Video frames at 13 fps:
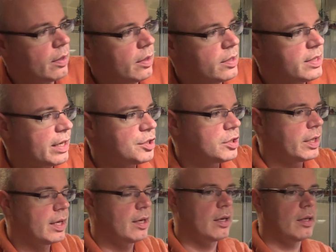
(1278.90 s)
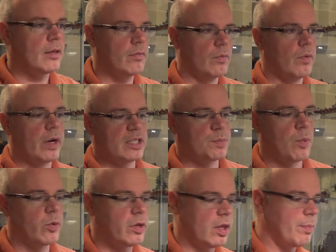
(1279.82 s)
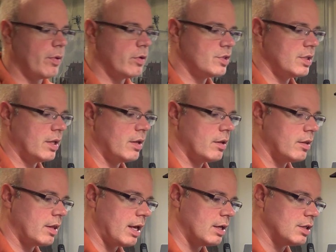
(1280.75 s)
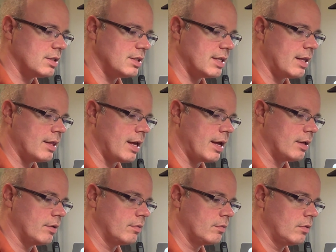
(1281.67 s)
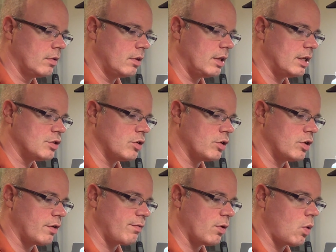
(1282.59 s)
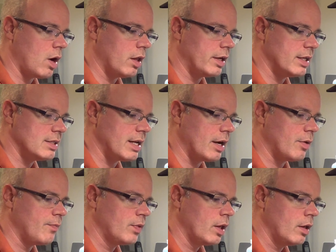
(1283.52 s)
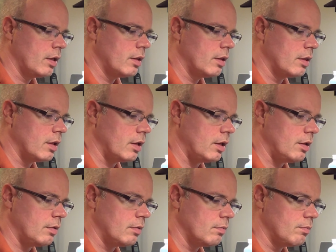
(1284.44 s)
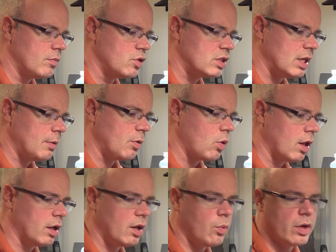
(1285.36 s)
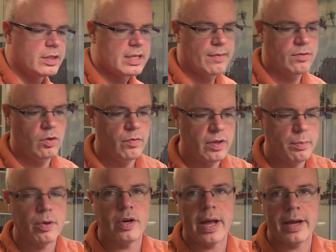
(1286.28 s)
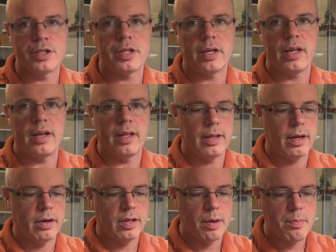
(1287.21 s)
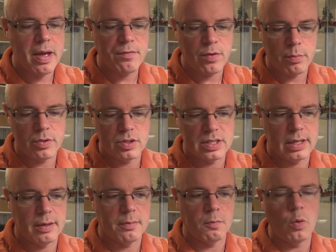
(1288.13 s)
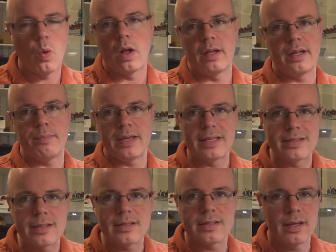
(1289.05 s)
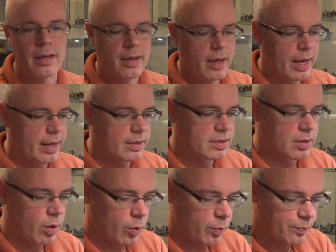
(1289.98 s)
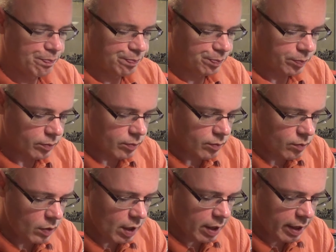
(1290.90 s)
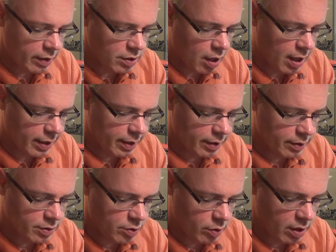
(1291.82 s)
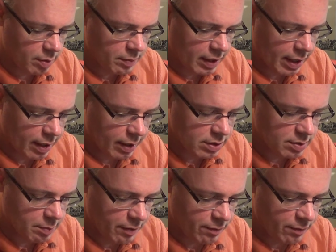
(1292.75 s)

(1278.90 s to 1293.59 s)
essentially, when I spoke to the person, they just said that these are your different qualities. Now, the museum quality ones have UV protection, and they're meant for museum quality pieces. And so, in talking to them and getting some